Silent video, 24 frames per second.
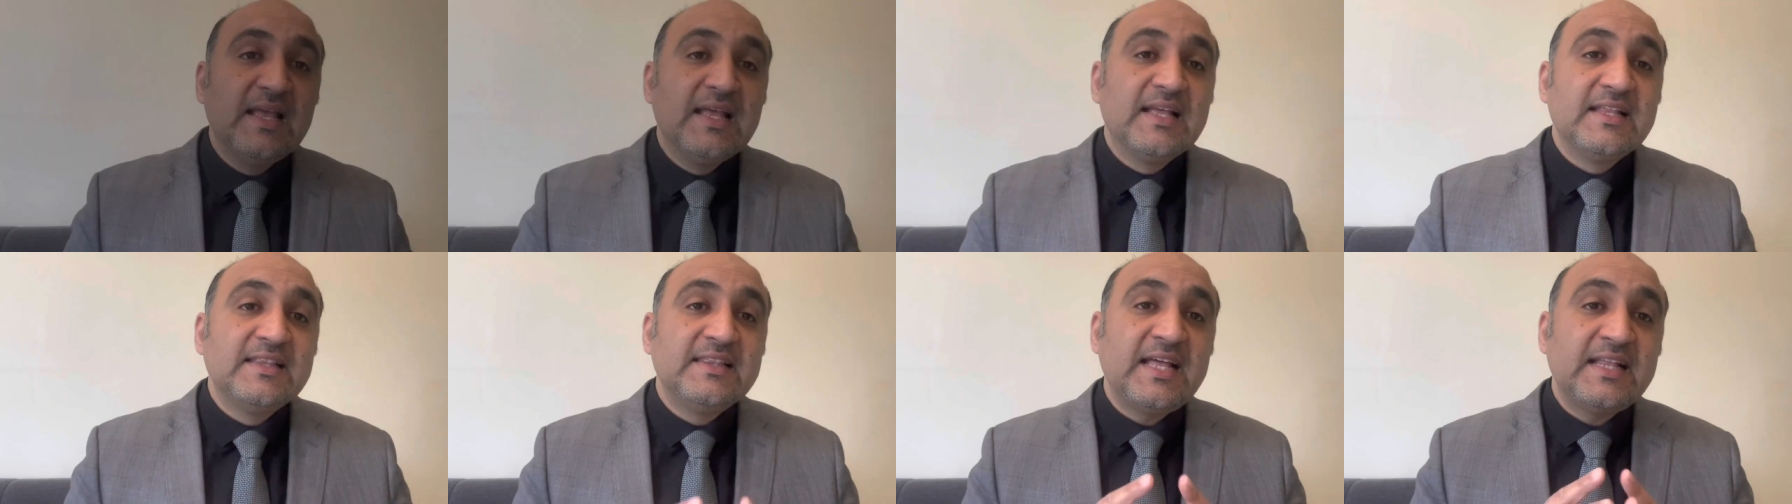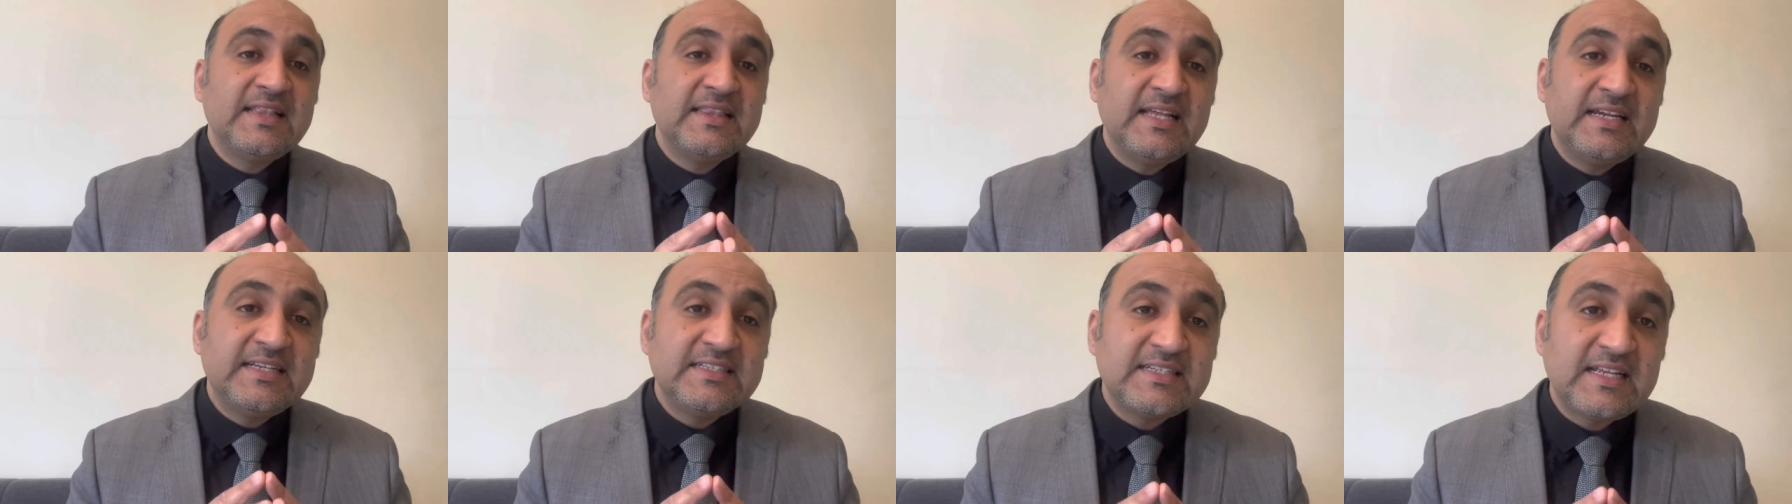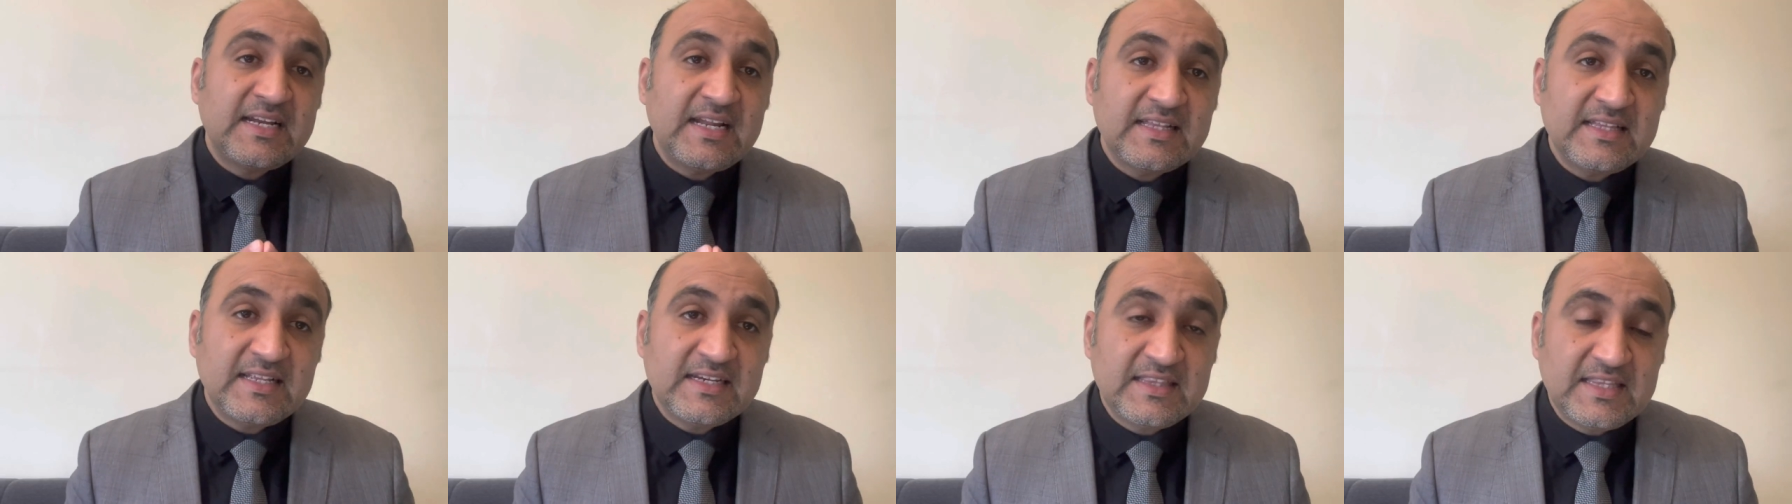Then there is
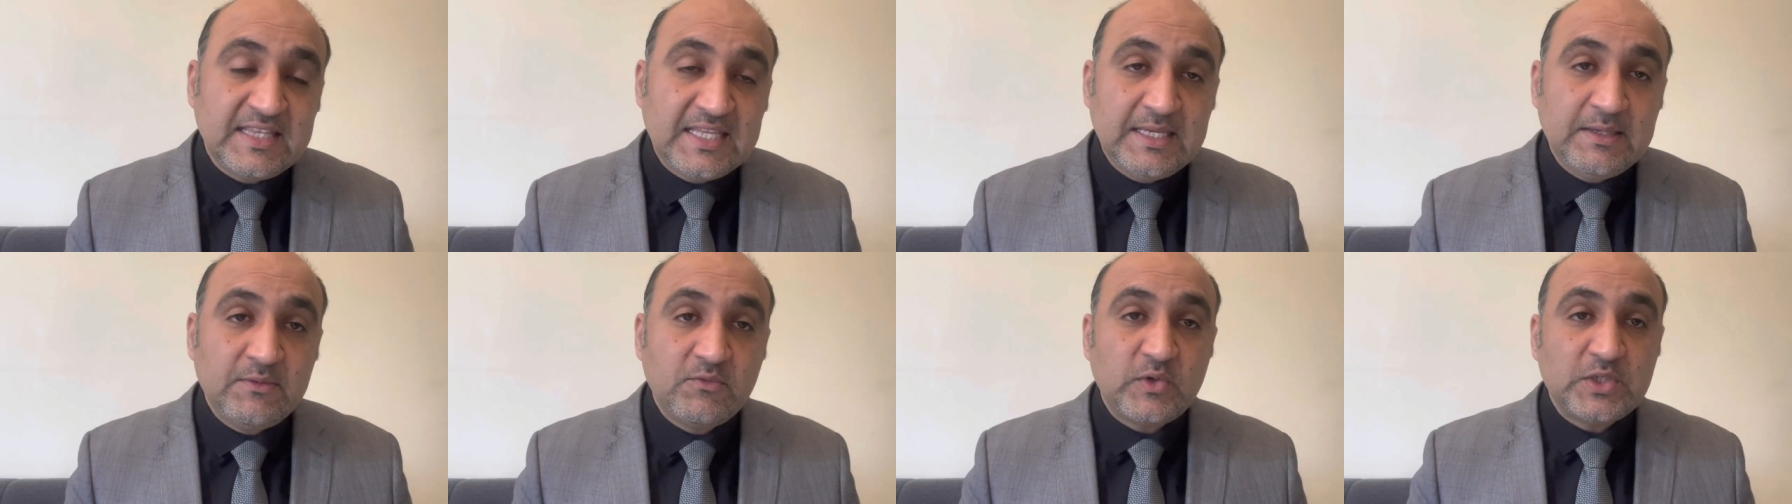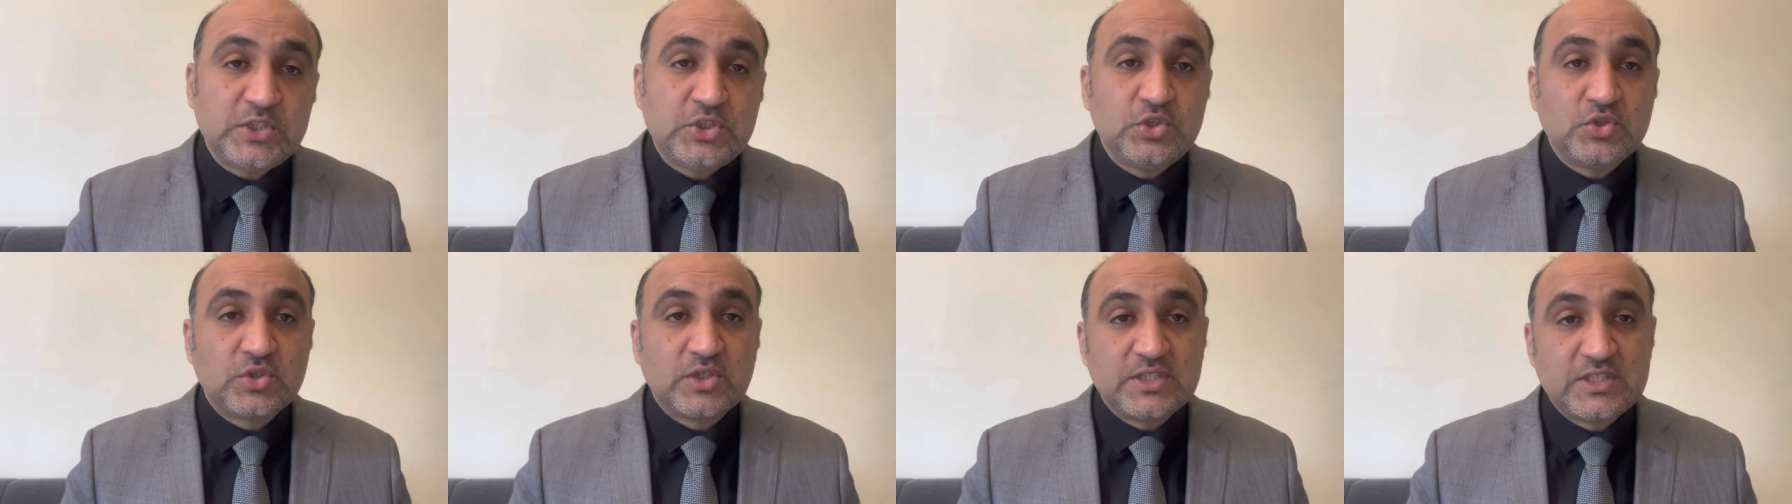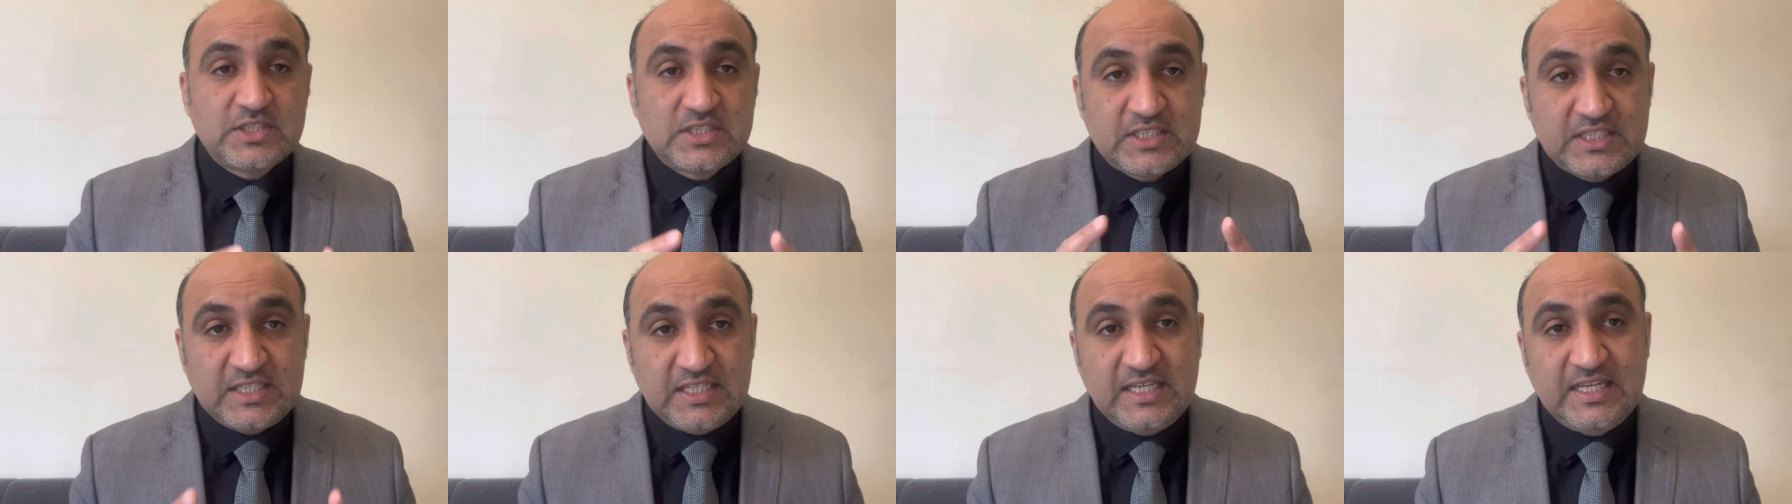another theme which you can
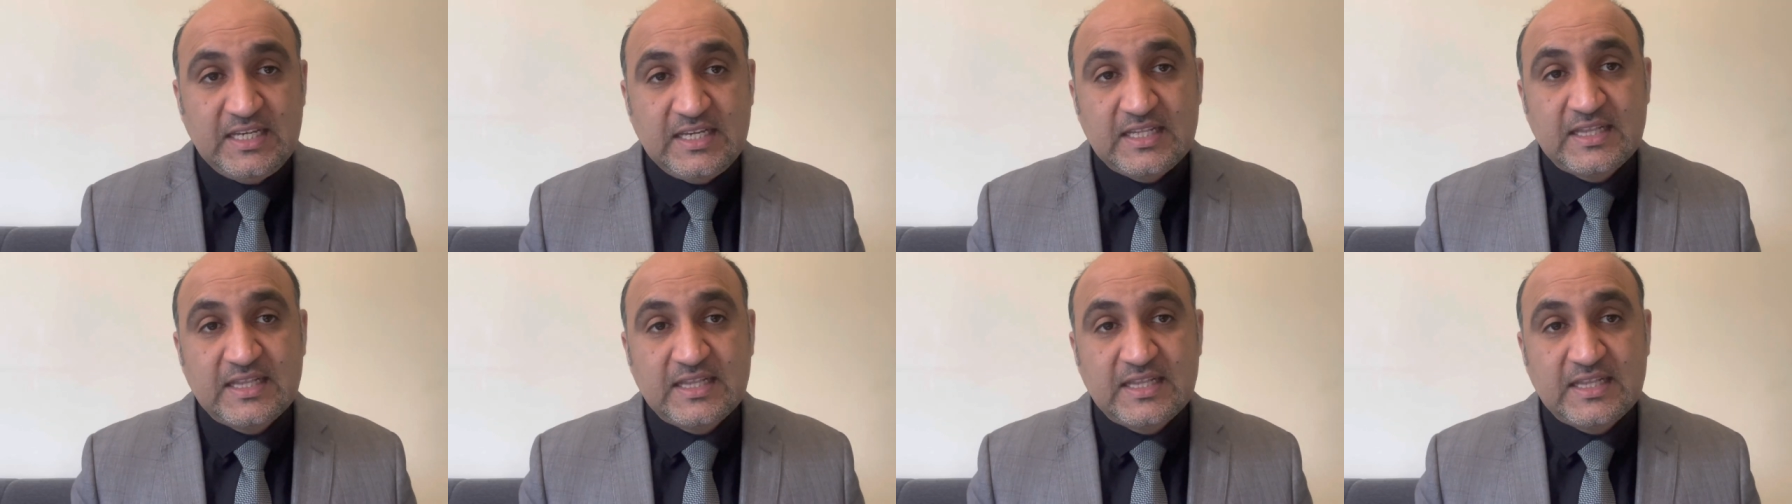see